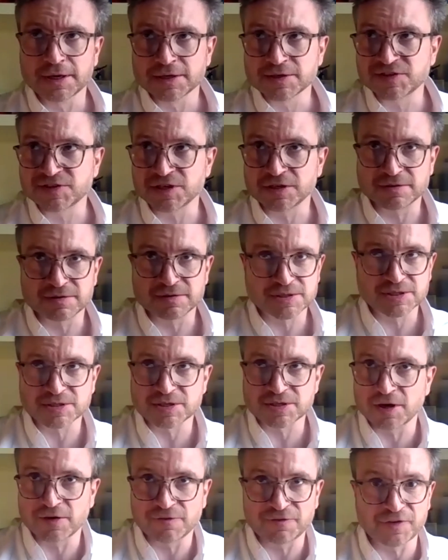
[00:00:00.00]
since,
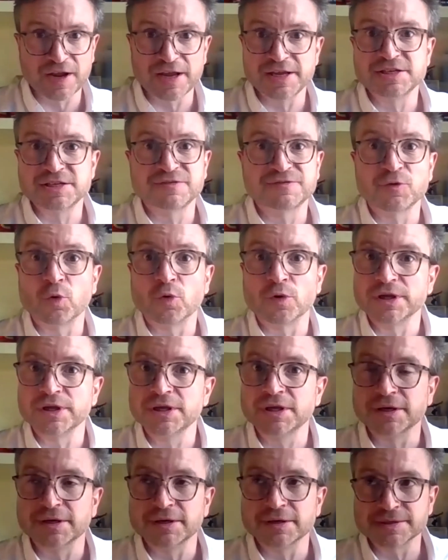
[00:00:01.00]
for 84
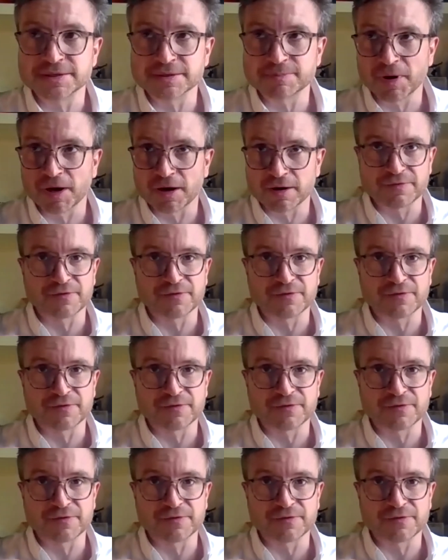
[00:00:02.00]
years, part of